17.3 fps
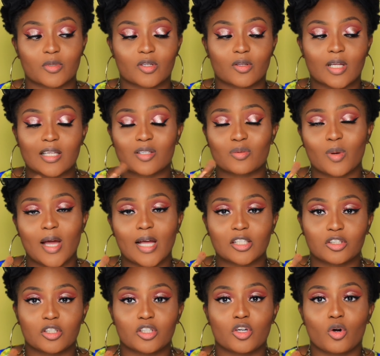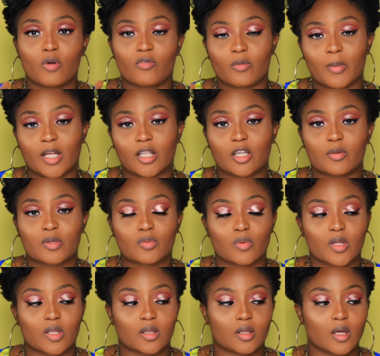So that's why I actually go over my lips
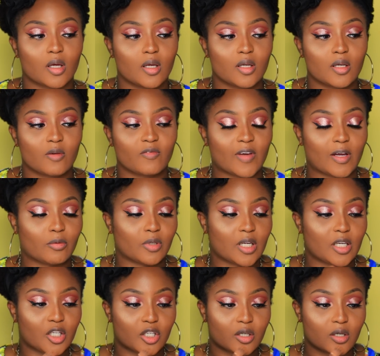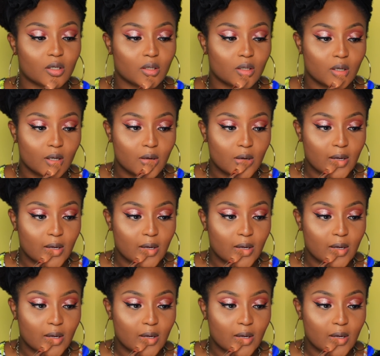with foundation.